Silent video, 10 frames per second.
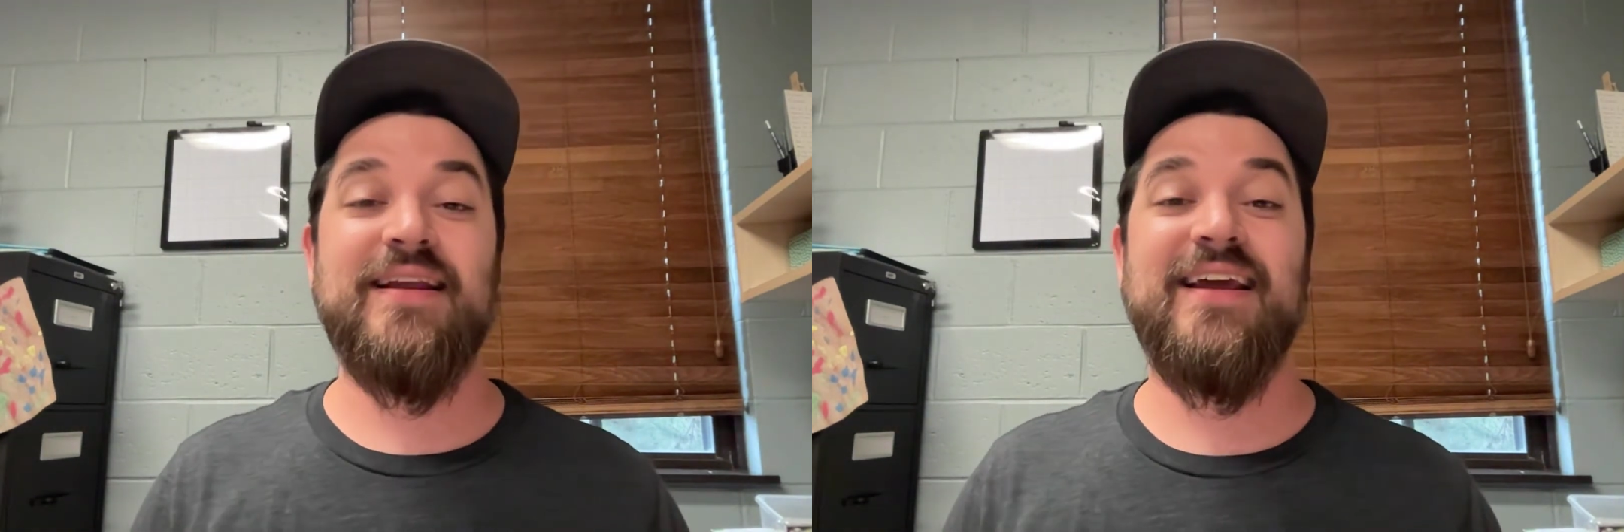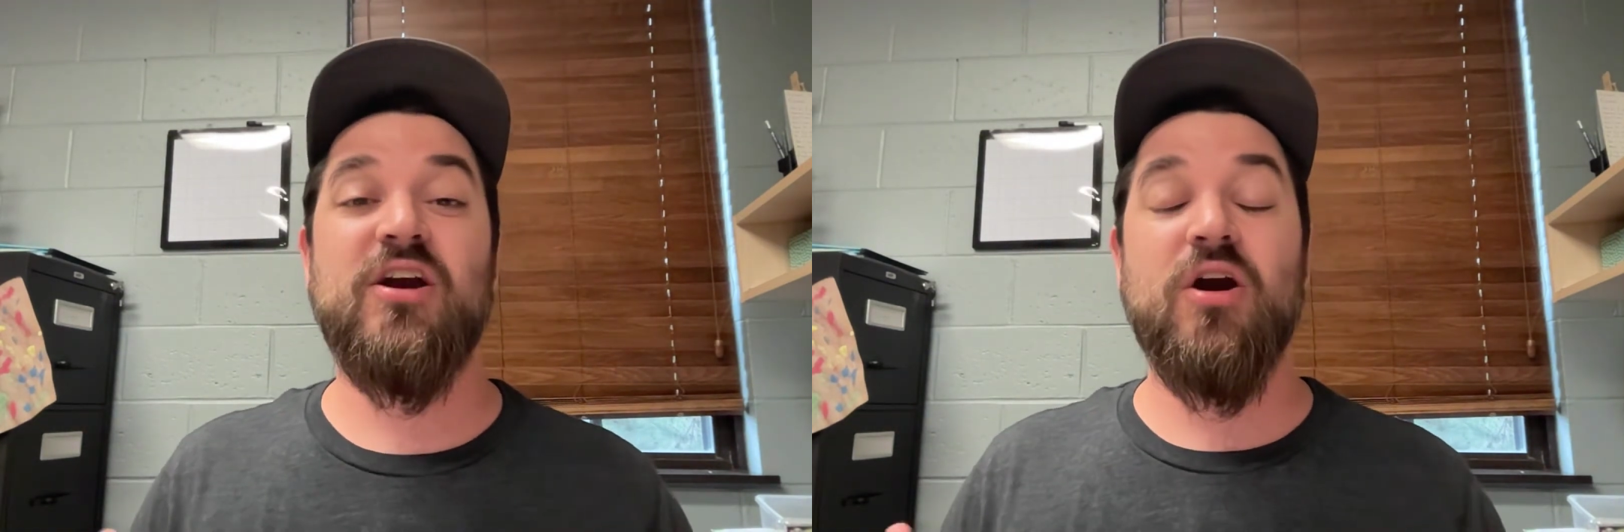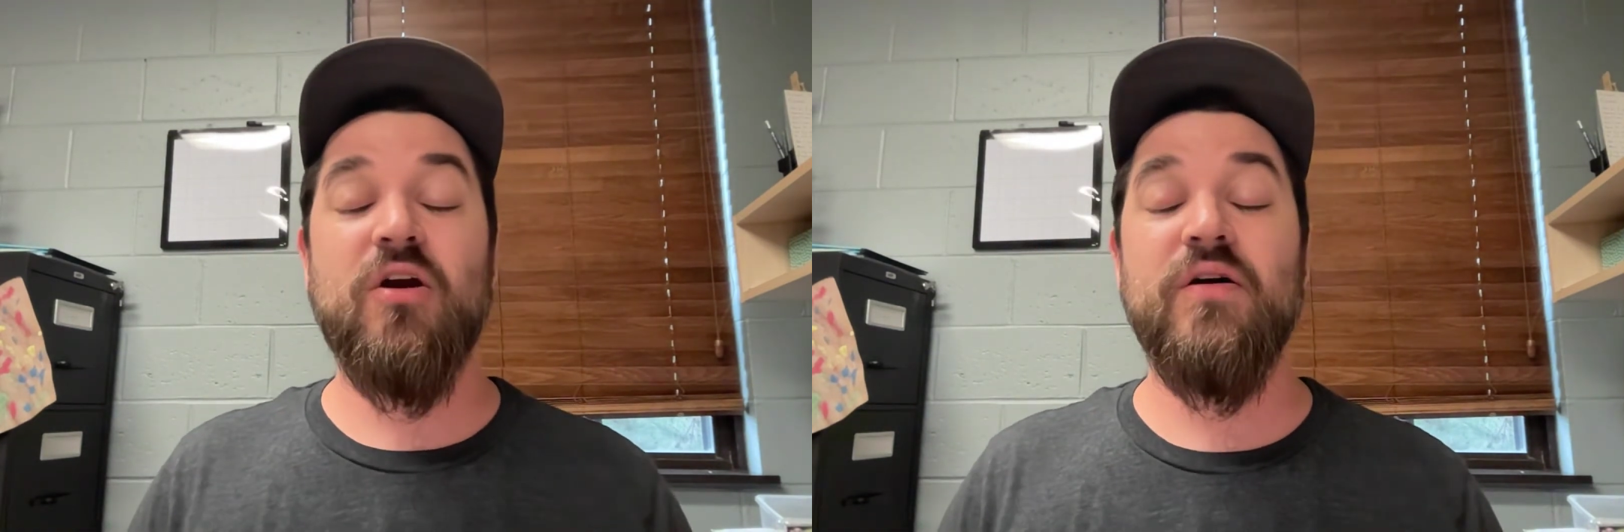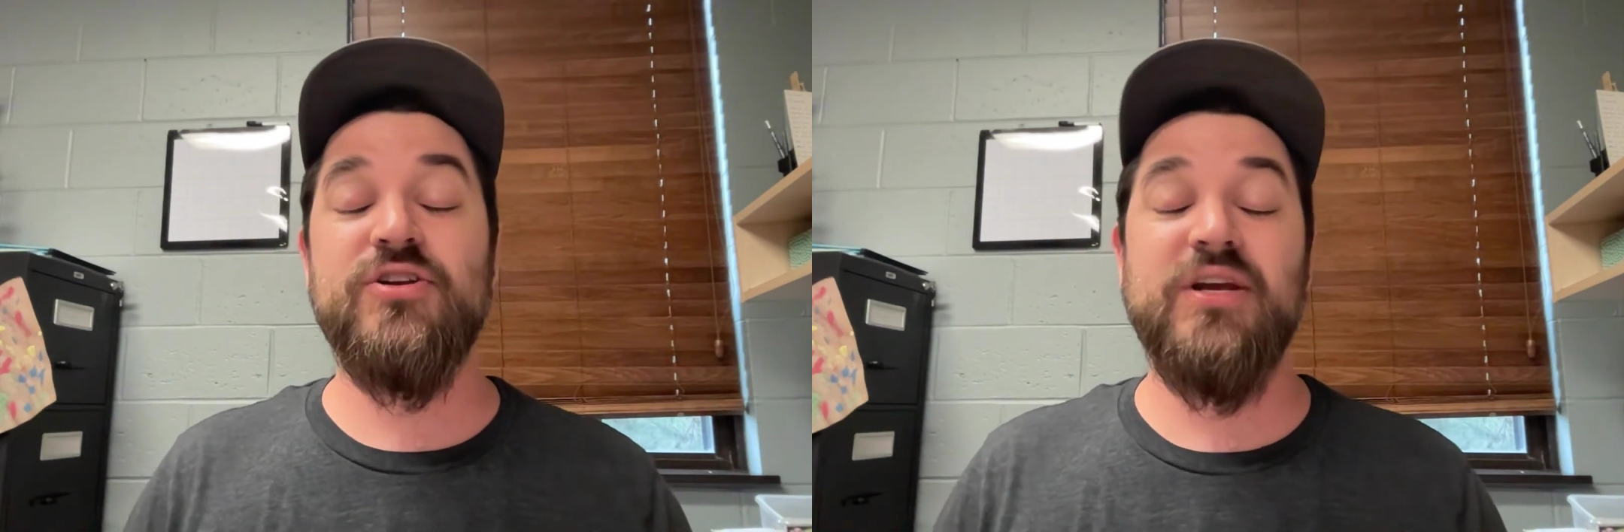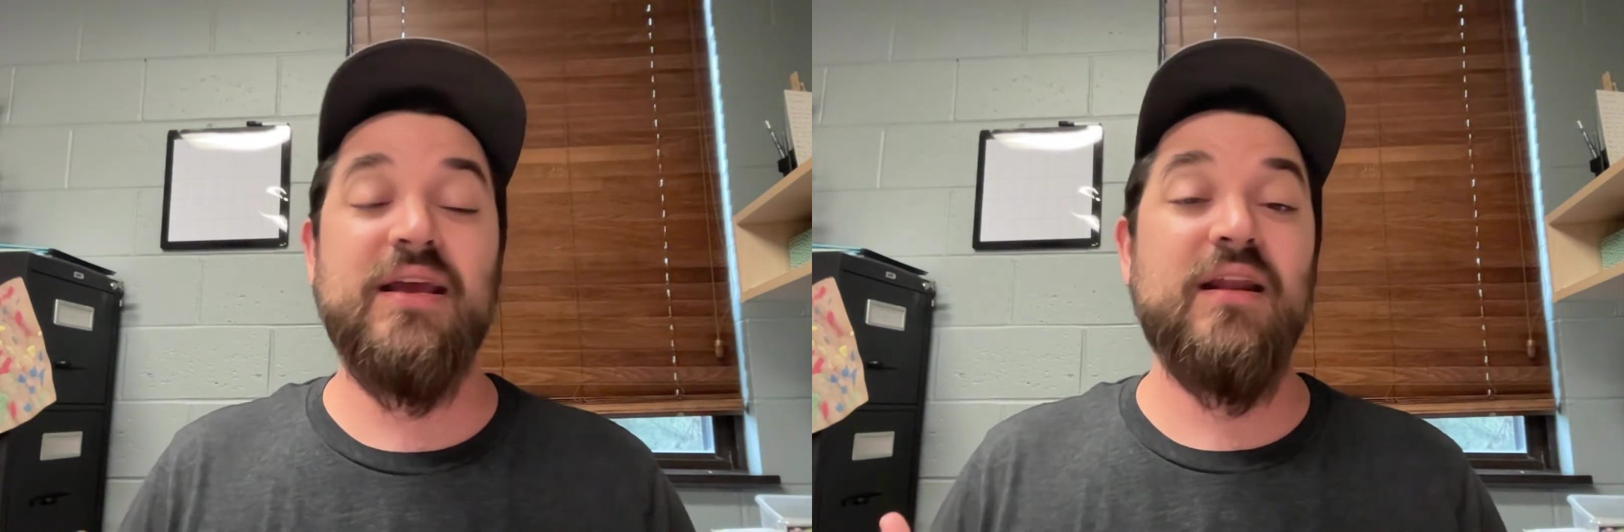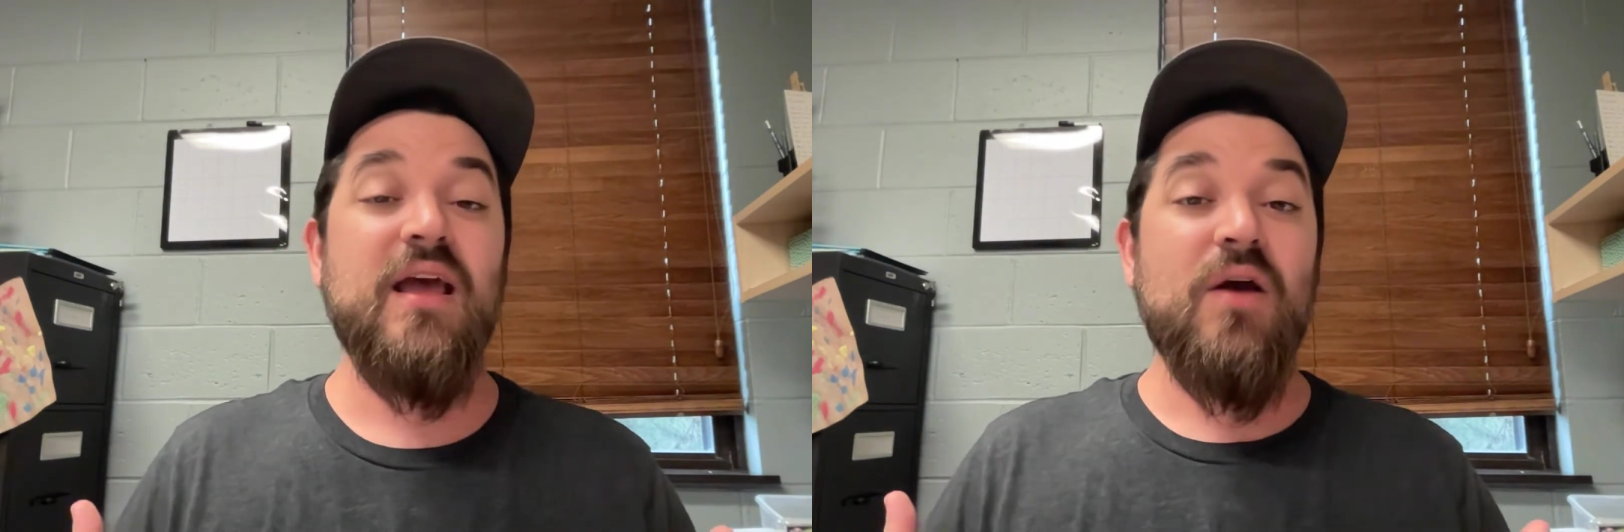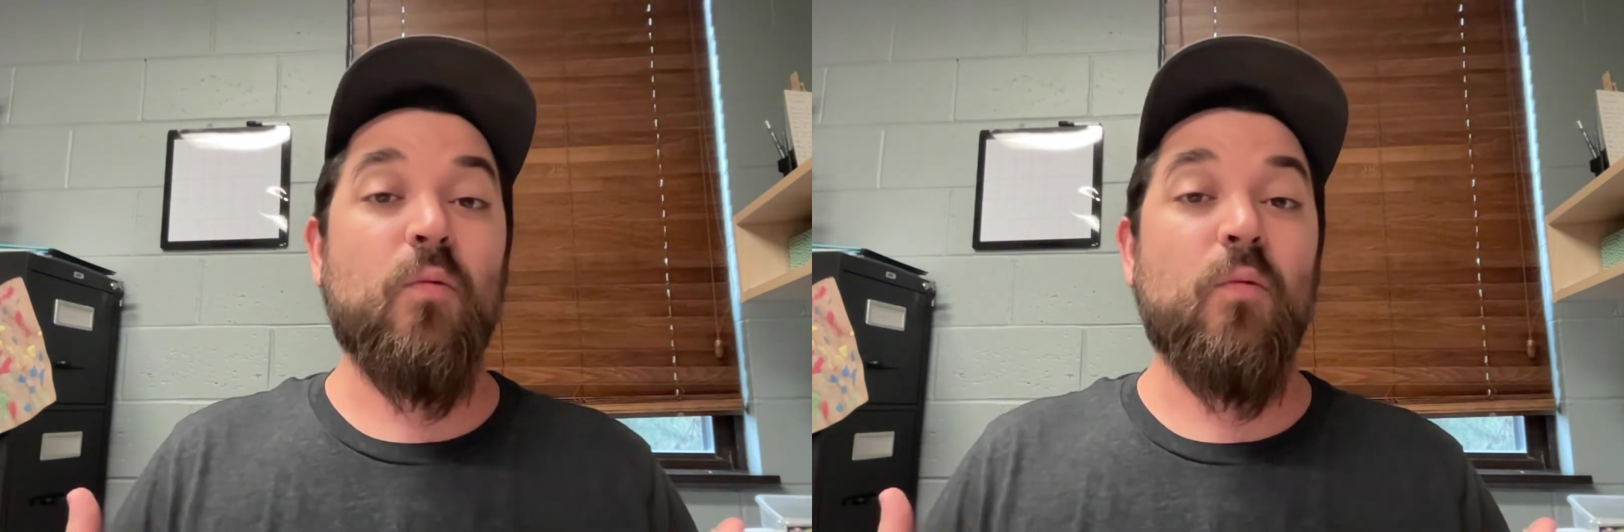And encouraging and